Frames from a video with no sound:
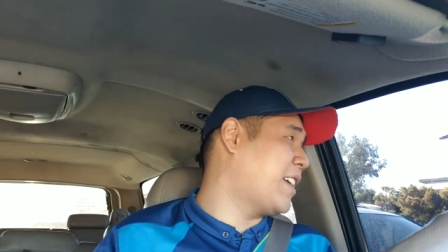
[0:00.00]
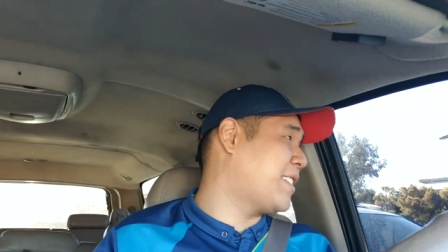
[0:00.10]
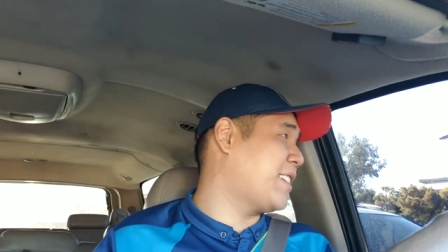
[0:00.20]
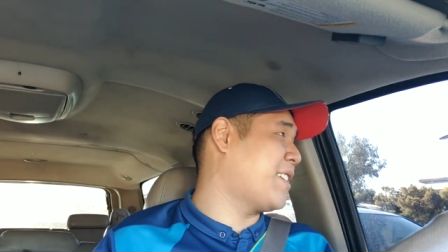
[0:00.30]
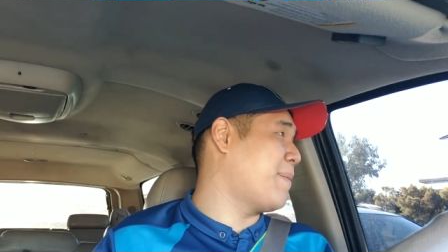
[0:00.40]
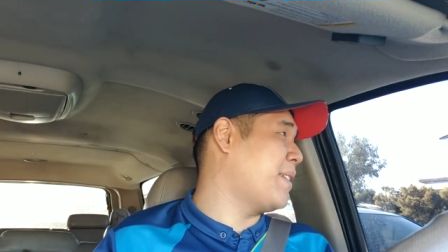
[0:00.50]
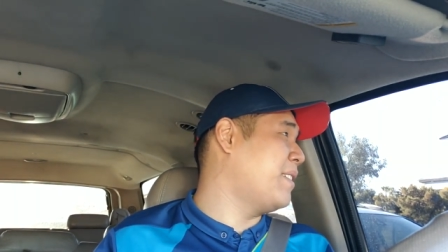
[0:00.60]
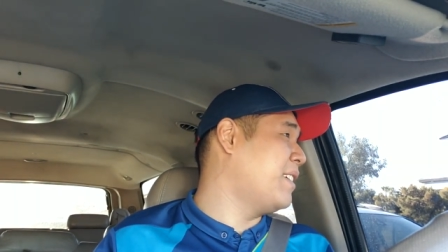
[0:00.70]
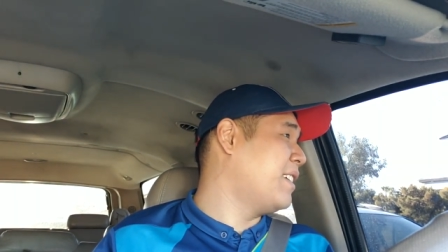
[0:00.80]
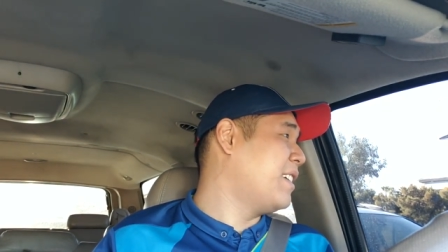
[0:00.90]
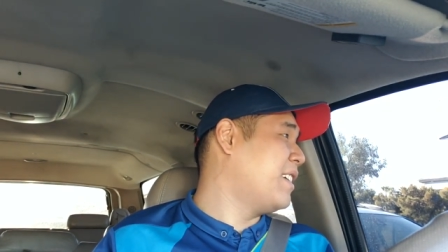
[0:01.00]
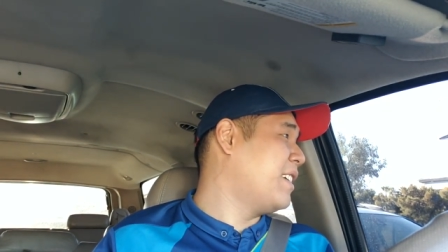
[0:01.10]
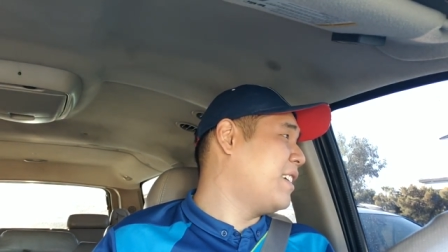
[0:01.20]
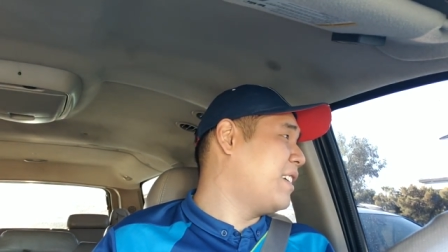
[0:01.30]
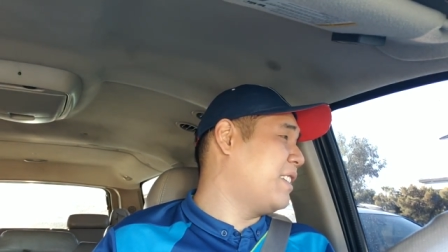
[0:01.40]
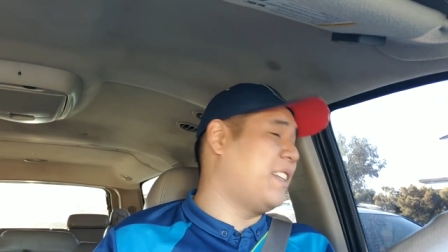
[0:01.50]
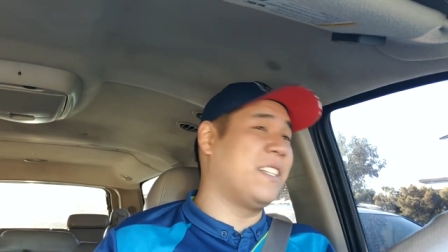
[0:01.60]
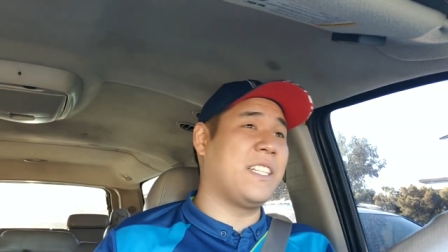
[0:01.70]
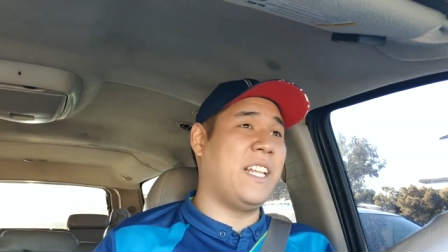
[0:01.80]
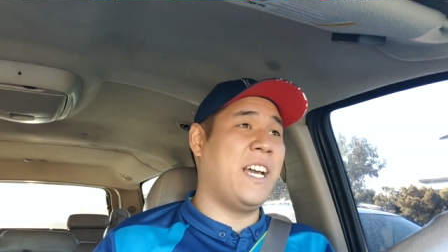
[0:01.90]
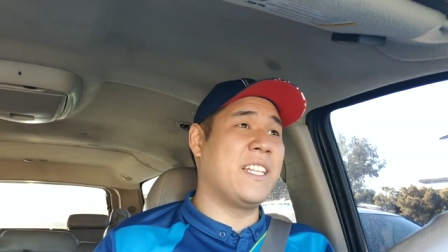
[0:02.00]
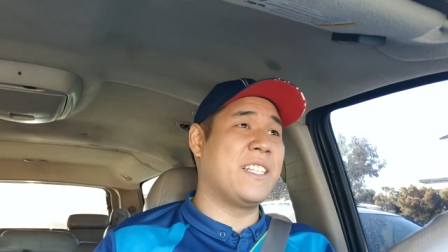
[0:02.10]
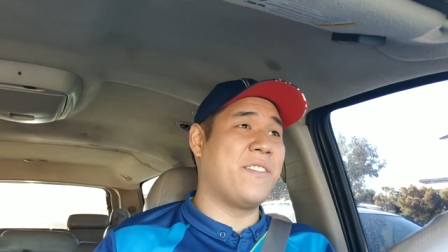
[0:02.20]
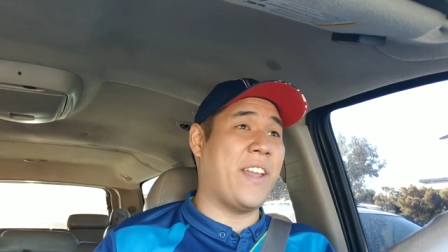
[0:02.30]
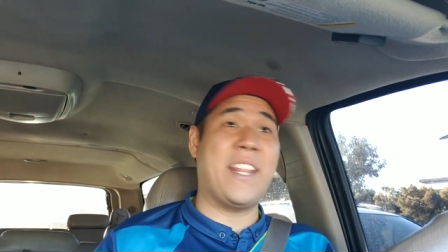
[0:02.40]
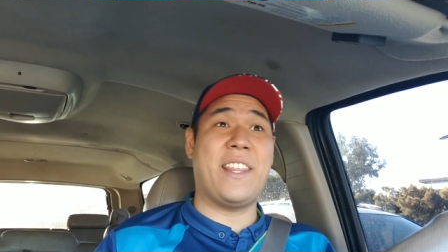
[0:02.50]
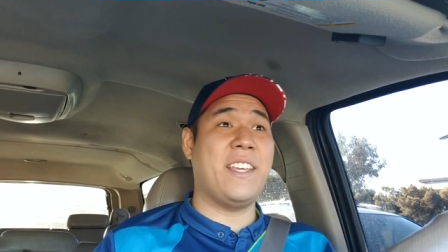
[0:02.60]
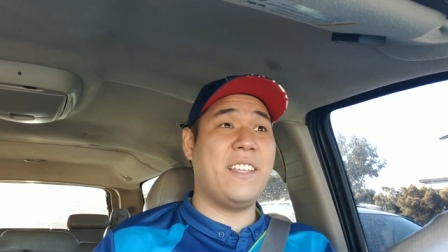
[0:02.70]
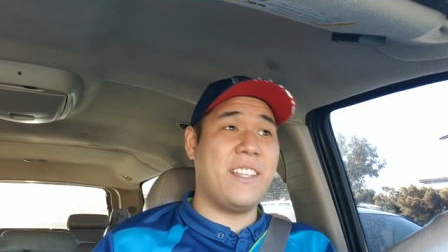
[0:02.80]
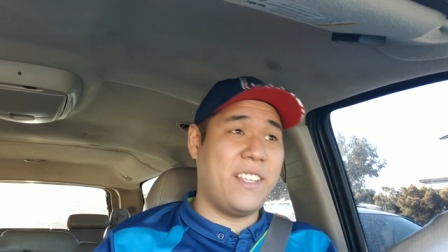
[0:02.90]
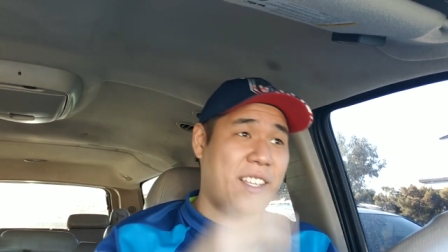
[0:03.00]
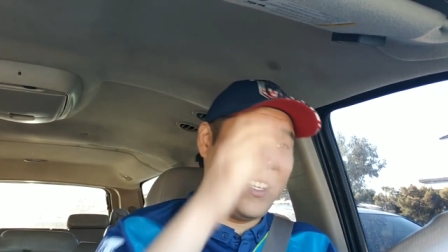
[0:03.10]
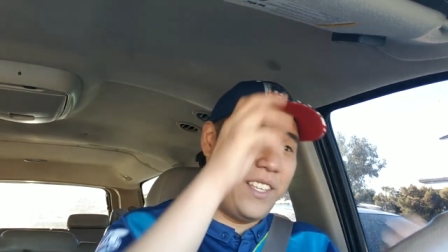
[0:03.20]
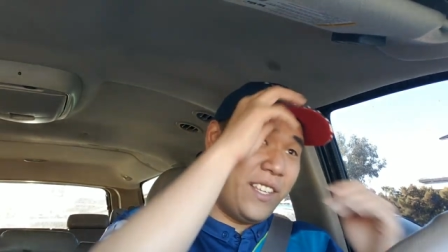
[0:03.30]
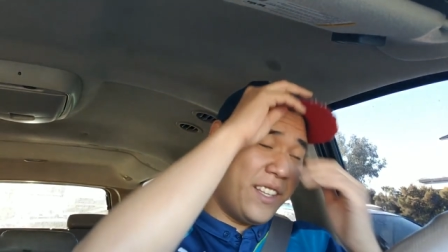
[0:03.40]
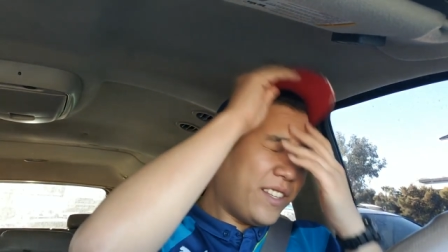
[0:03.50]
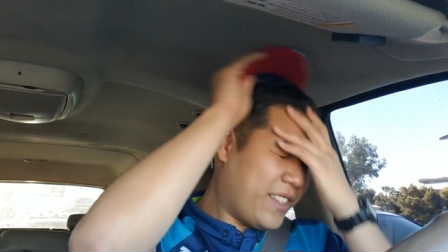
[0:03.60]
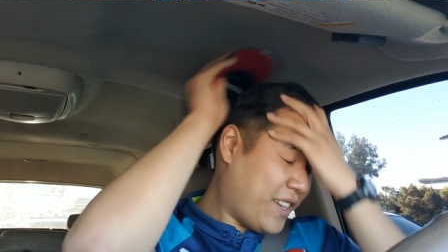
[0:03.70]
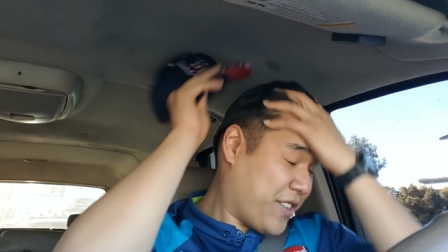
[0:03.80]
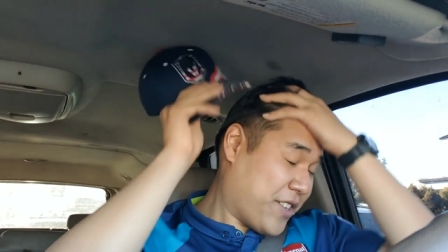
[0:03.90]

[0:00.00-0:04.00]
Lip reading: I say something along the lines of anything, there's